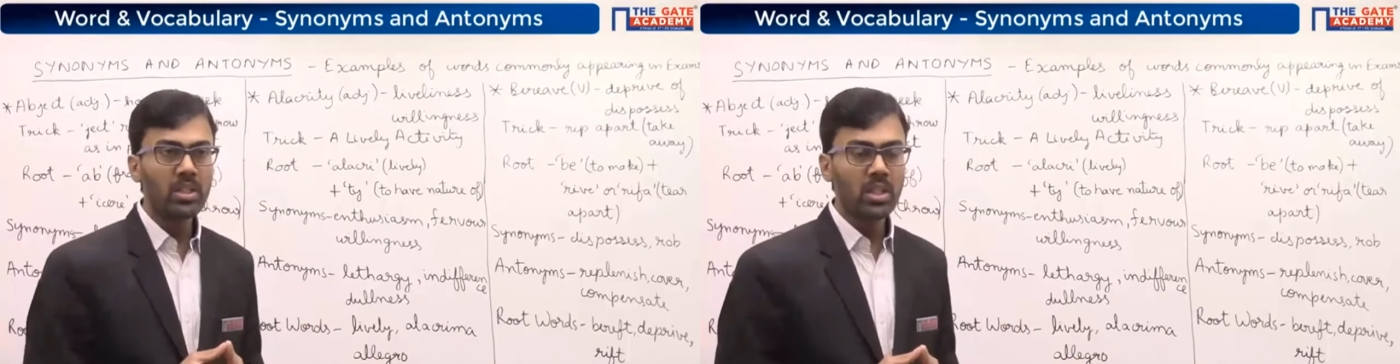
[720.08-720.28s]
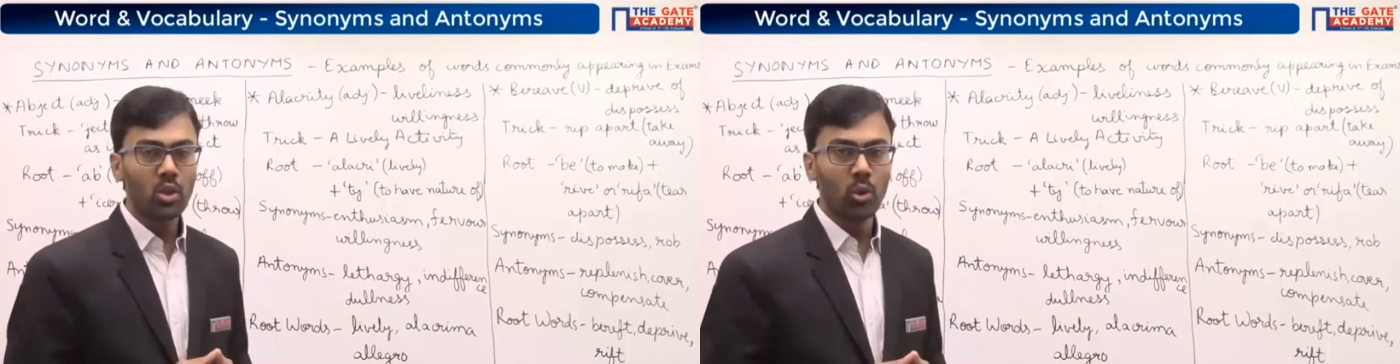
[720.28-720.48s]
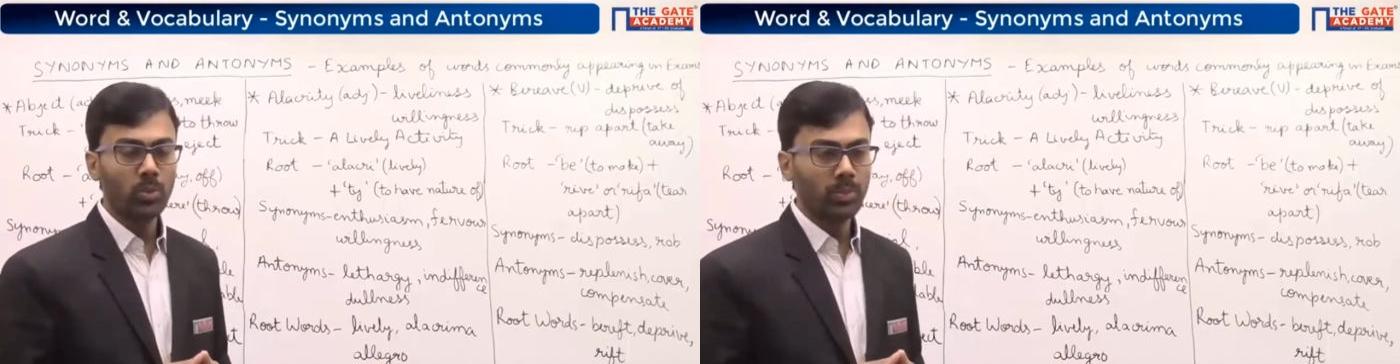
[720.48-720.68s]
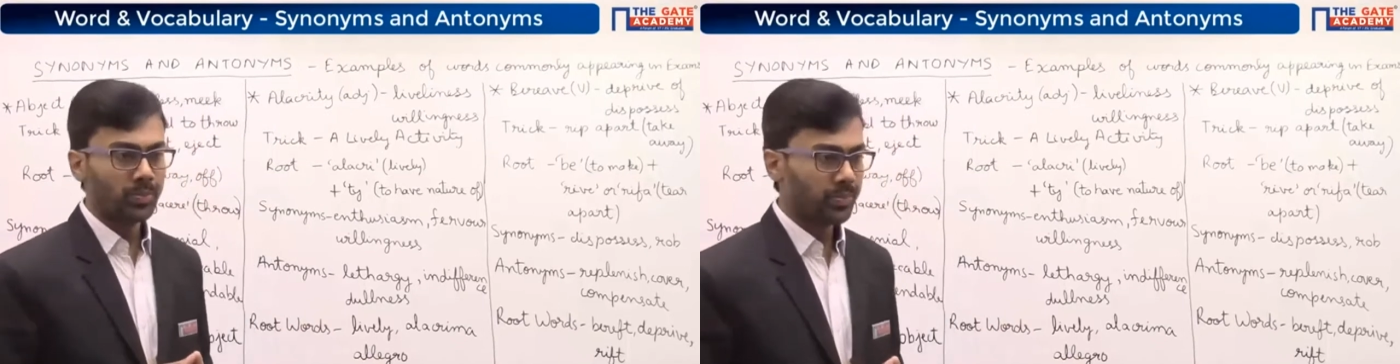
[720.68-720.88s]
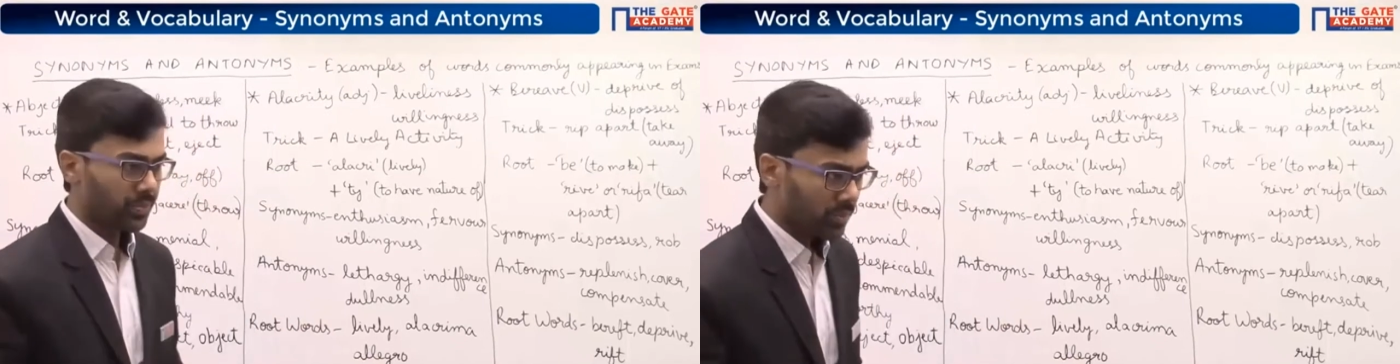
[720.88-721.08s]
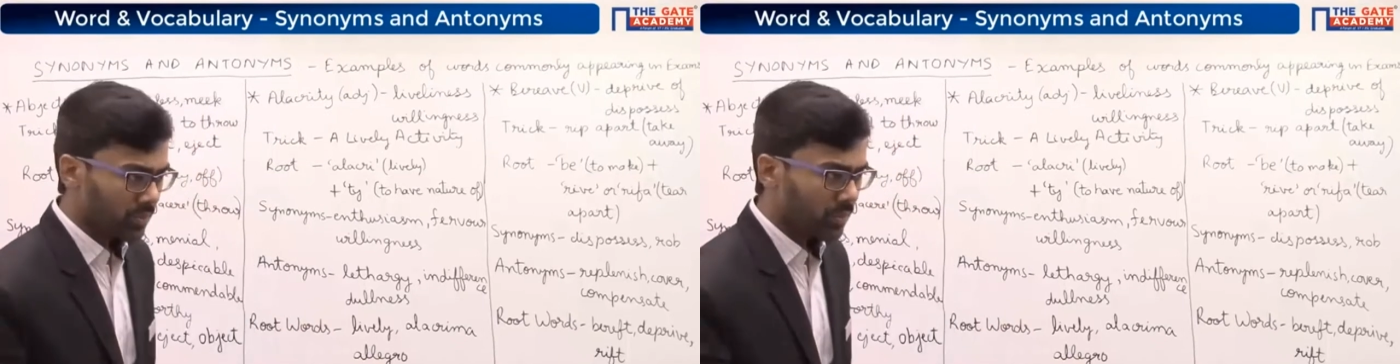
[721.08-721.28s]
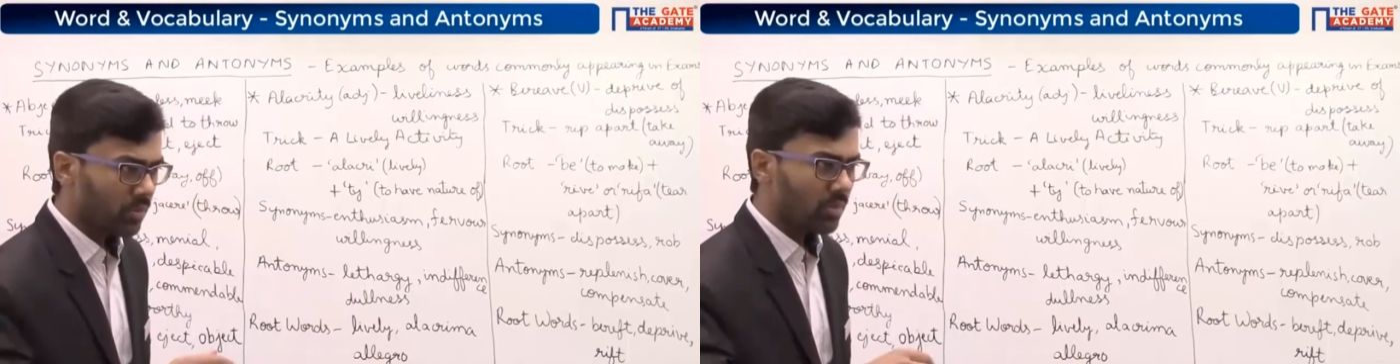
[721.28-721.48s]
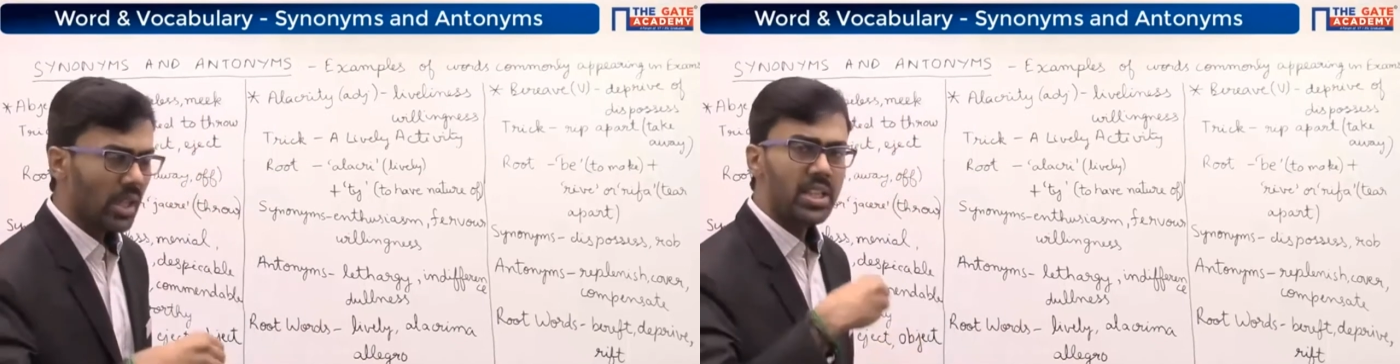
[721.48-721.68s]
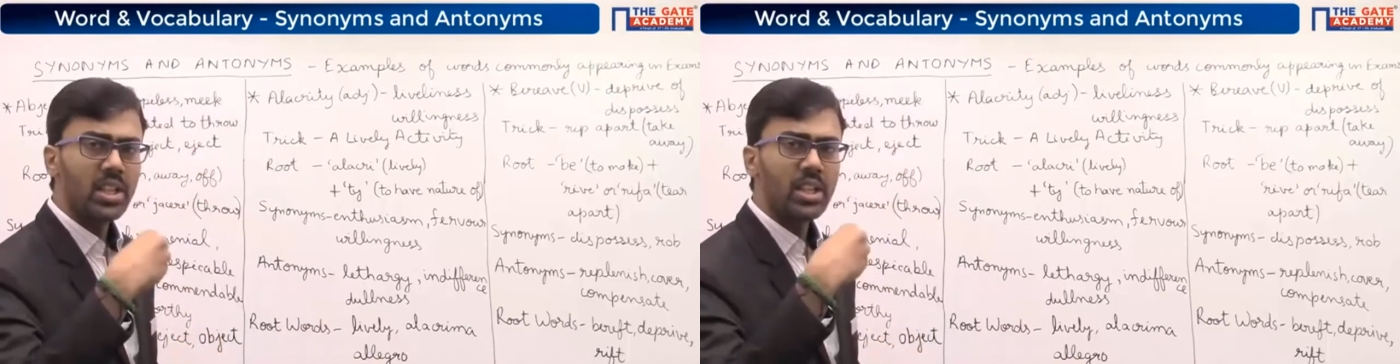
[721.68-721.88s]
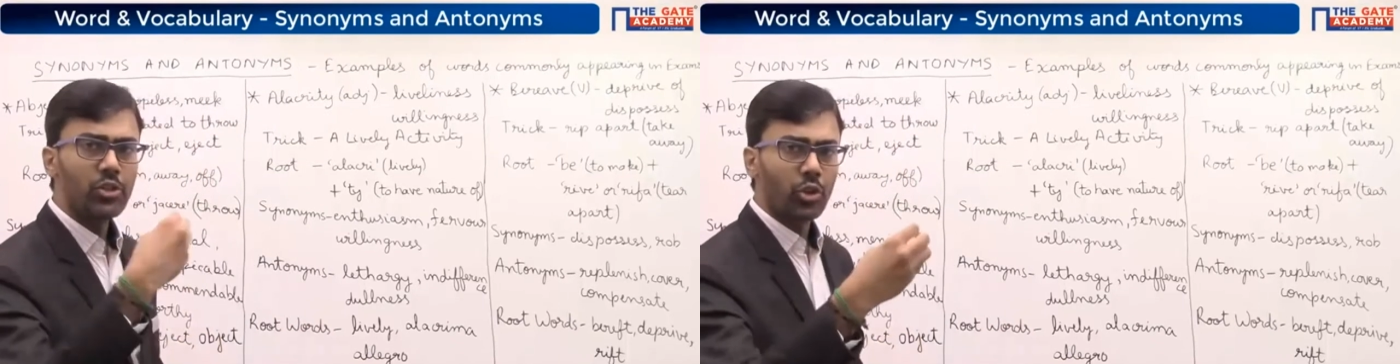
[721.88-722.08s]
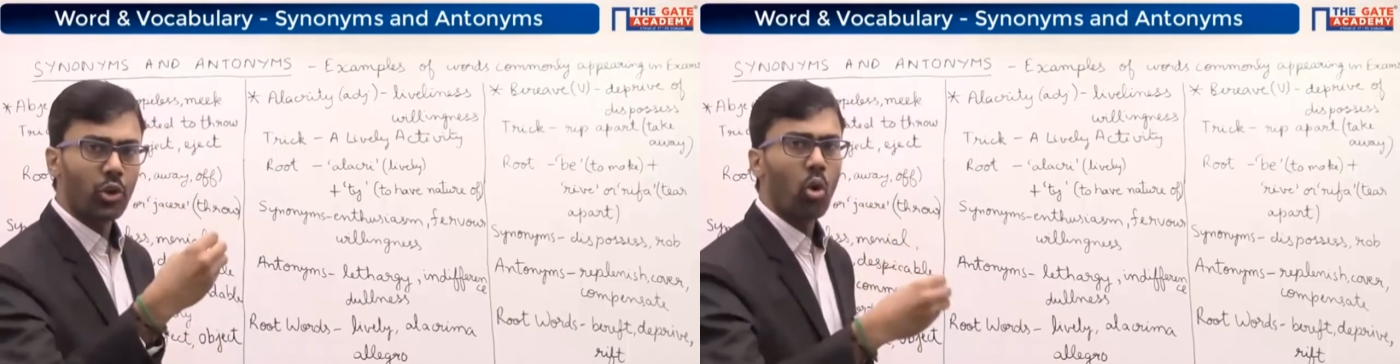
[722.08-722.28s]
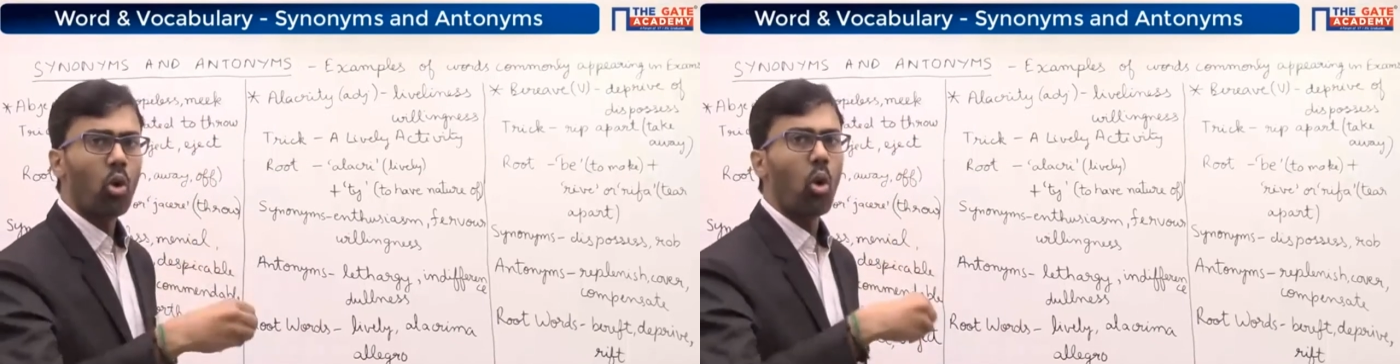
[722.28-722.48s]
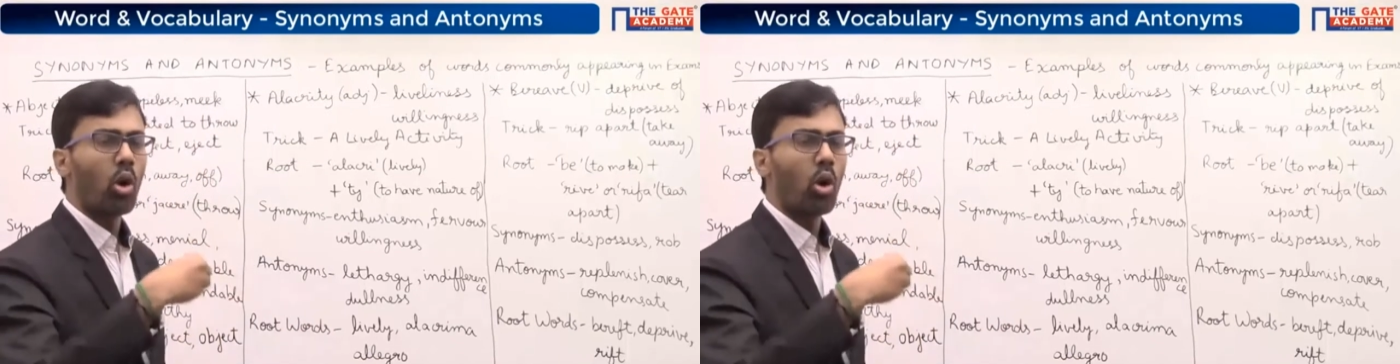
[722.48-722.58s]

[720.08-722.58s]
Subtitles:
to easily throw or